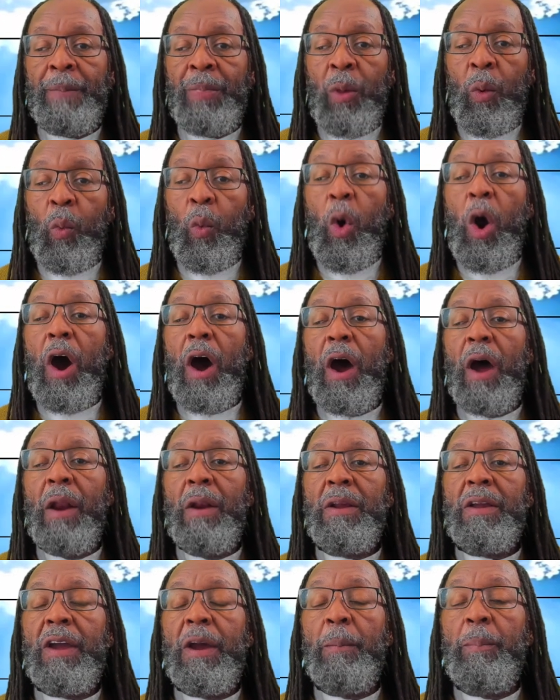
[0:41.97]

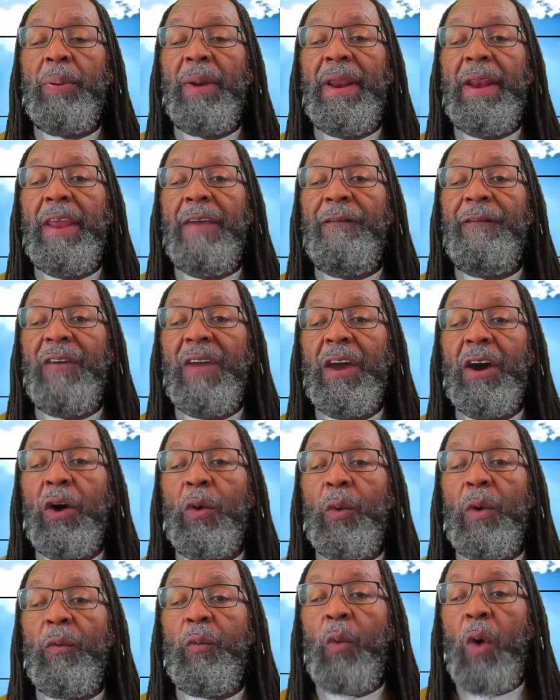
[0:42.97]
One completely filled
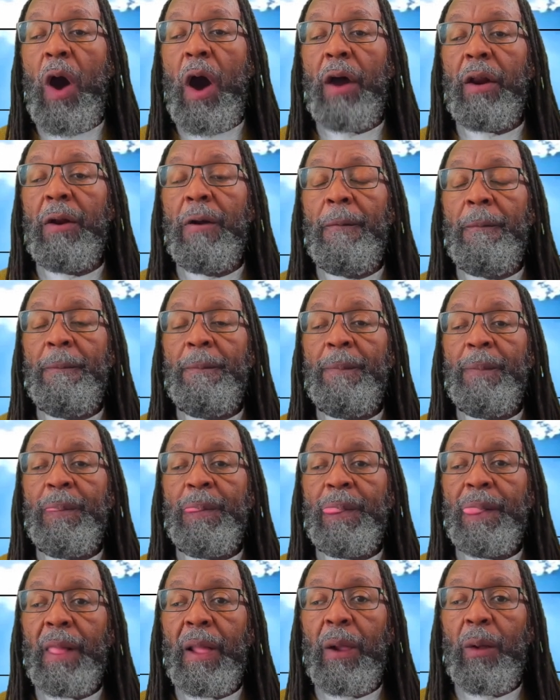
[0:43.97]
with water,
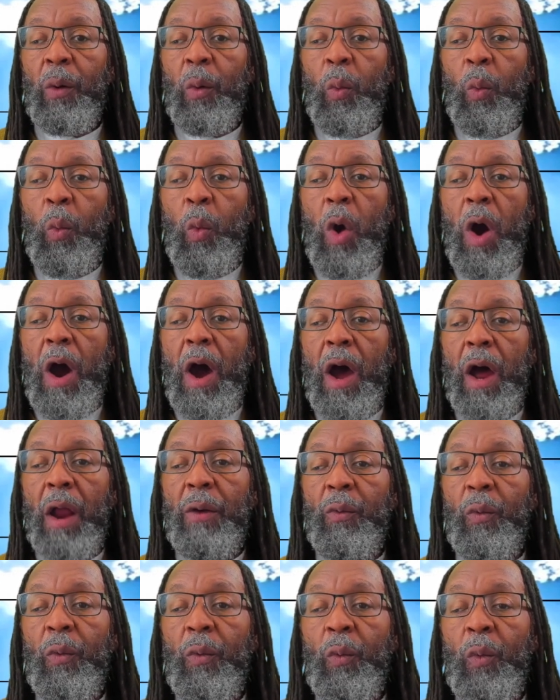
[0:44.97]

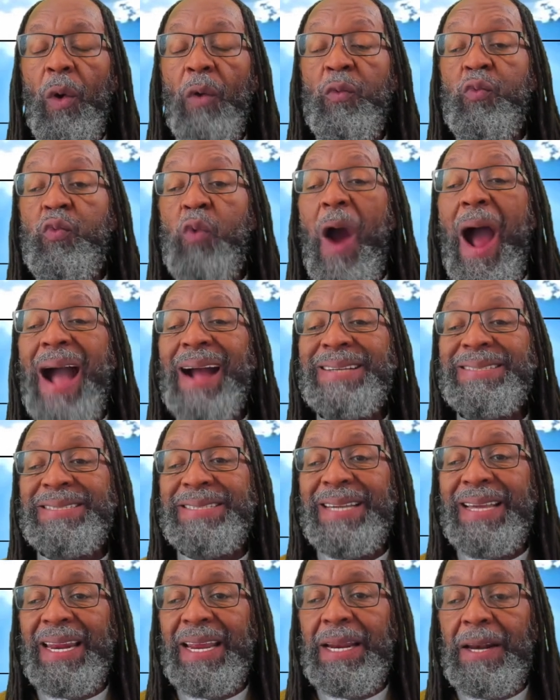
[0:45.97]
one with rocks
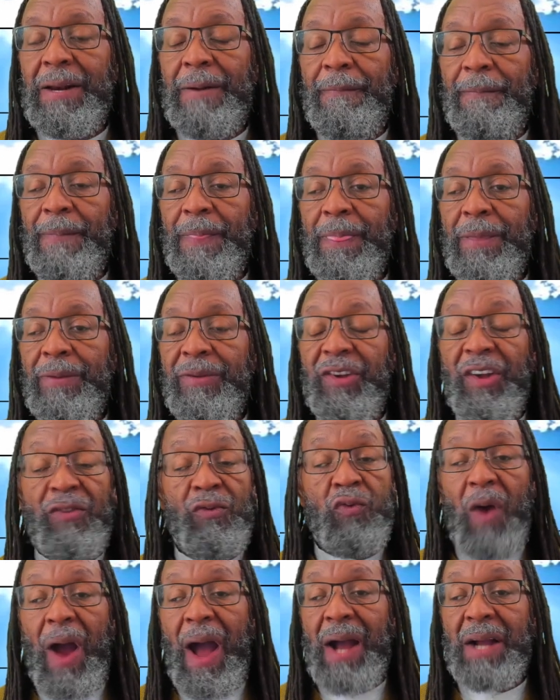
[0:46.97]
in it, just
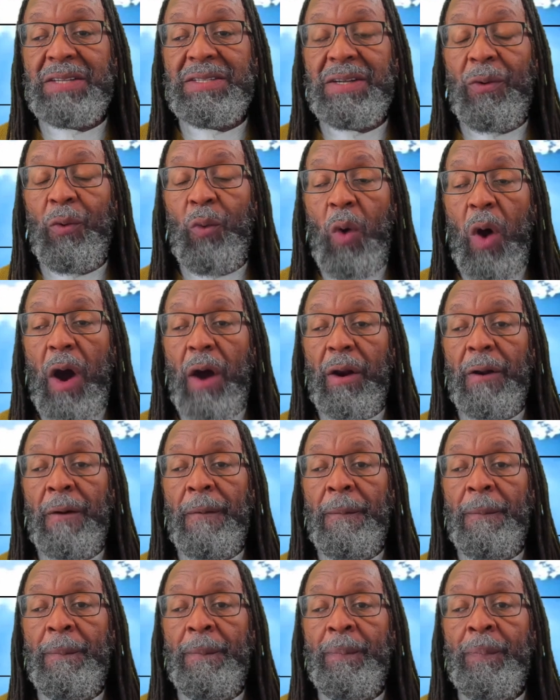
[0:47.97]
rocks and water,
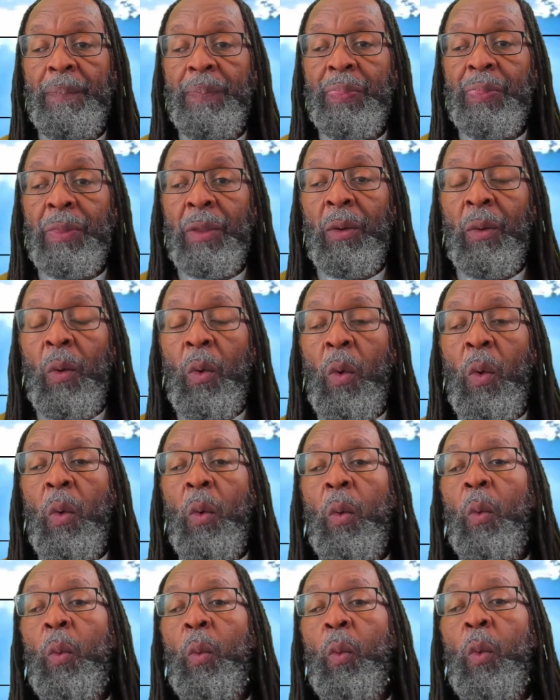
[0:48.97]

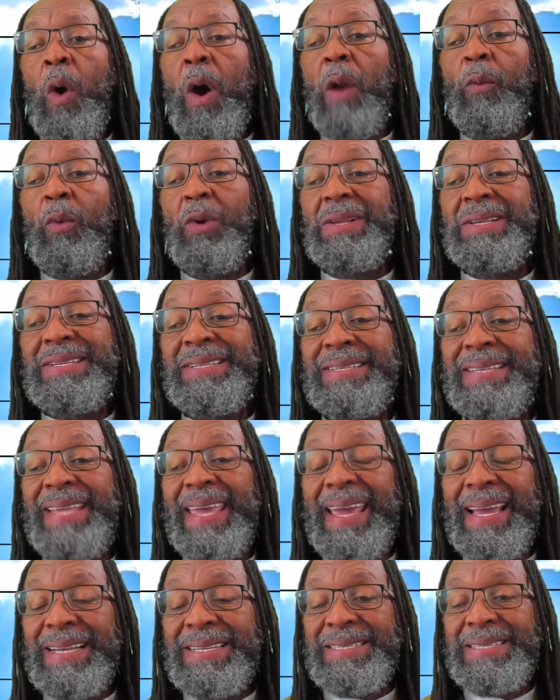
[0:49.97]
one with
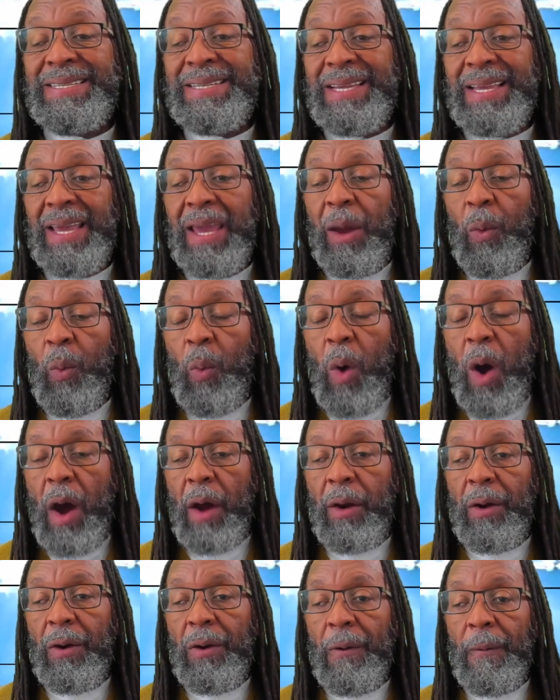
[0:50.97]
sticks and
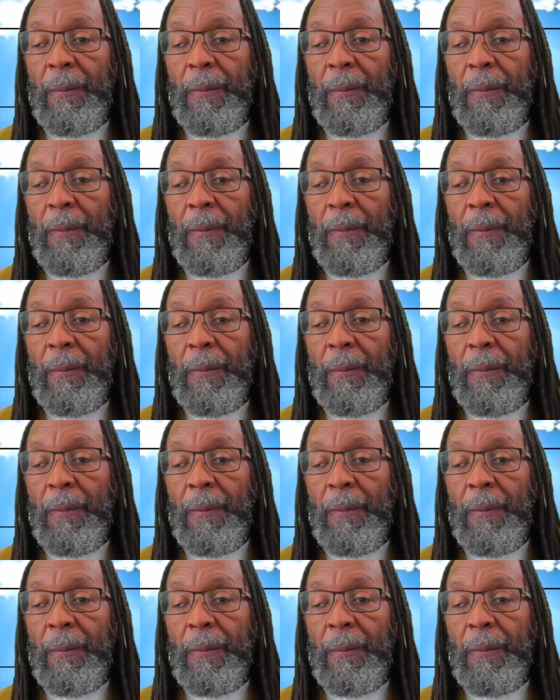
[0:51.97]
water,